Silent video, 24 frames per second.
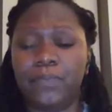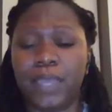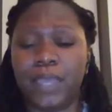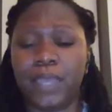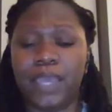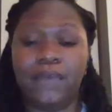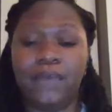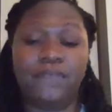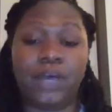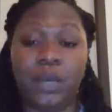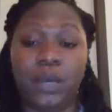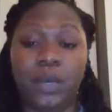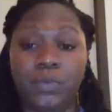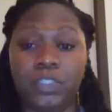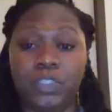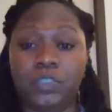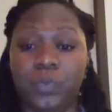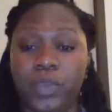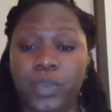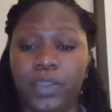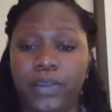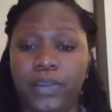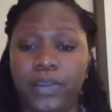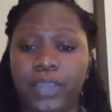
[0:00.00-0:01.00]
if I was
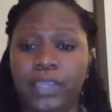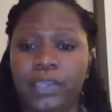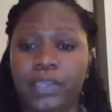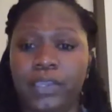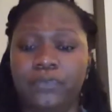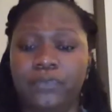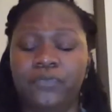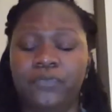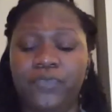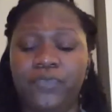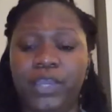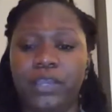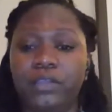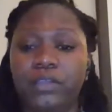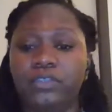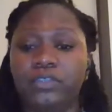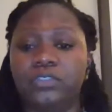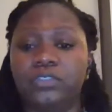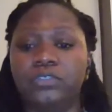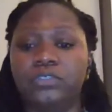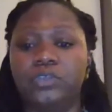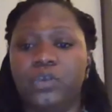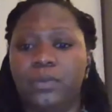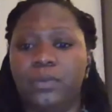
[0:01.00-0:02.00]
wearing regular
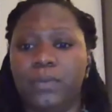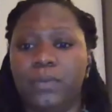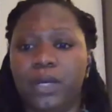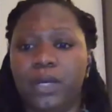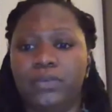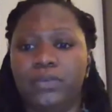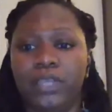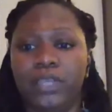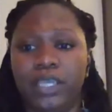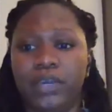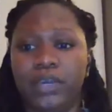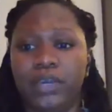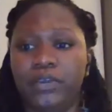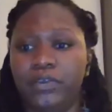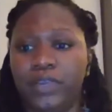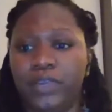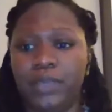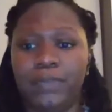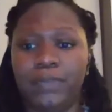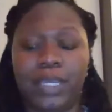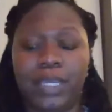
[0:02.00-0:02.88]
store-bought deodorant,